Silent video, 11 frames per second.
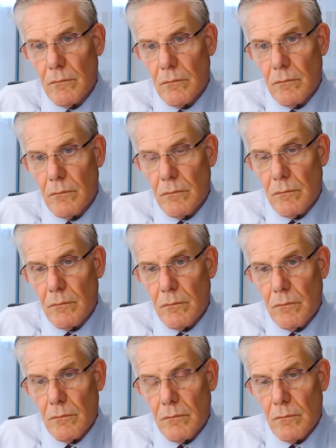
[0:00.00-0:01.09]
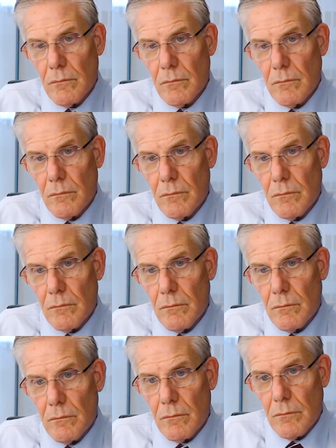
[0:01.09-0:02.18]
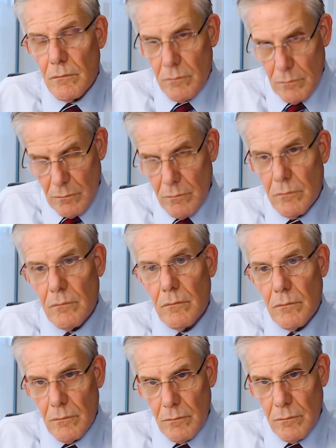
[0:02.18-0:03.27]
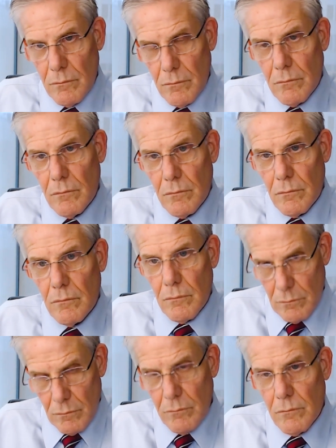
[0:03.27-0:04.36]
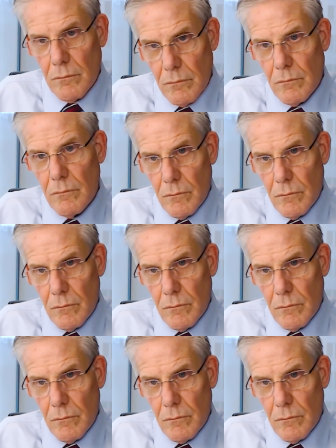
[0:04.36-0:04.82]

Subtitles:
This person isn't speaking.